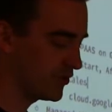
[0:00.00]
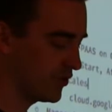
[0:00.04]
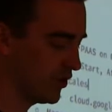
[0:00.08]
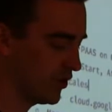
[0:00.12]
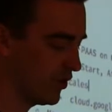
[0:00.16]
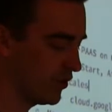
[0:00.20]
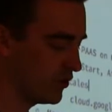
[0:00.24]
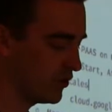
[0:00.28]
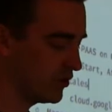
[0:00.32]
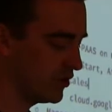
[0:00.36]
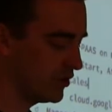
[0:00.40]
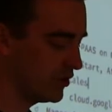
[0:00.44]

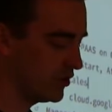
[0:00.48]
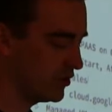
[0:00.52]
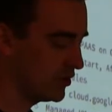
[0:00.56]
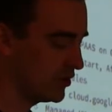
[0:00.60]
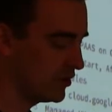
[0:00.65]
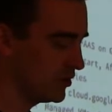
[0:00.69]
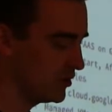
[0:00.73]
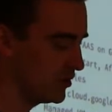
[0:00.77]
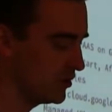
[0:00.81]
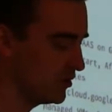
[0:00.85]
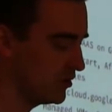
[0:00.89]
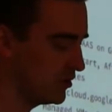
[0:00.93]
so
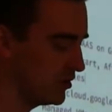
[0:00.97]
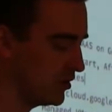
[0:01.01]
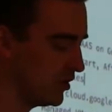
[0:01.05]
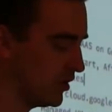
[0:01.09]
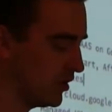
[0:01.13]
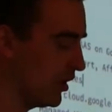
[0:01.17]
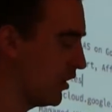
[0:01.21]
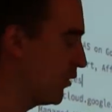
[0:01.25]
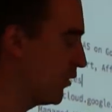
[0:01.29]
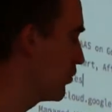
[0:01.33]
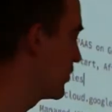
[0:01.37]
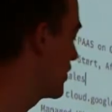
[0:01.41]

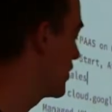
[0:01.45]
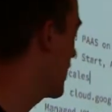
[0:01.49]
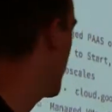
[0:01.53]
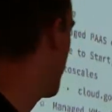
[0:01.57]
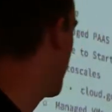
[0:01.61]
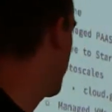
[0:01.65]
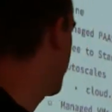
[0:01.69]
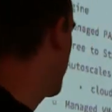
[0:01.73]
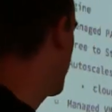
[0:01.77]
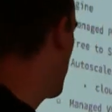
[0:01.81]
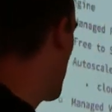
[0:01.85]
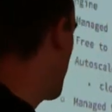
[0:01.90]
uh, we're
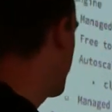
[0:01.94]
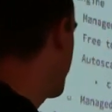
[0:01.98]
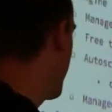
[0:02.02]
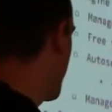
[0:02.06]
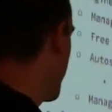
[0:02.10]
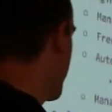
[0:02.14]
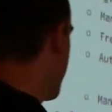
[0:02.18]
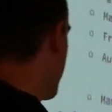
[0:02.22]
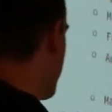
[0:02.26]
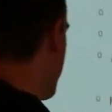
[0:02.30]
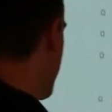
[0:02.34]
not probably going to